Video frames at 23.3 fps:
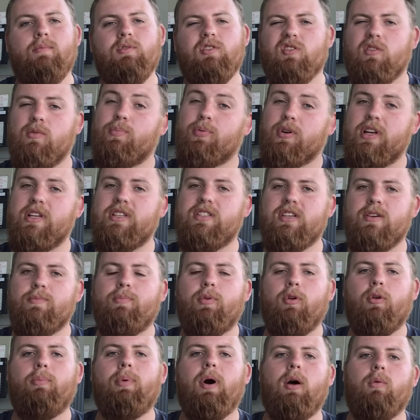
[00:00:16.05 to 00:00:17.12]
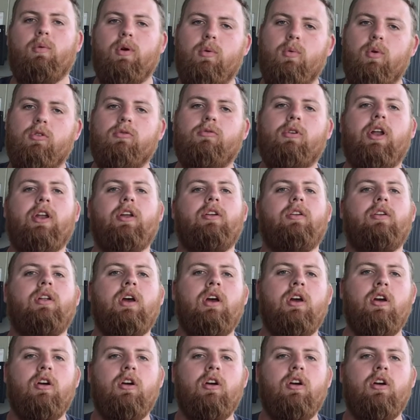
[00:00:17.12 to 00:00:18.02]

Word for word: It's all pretty simple but we will run it,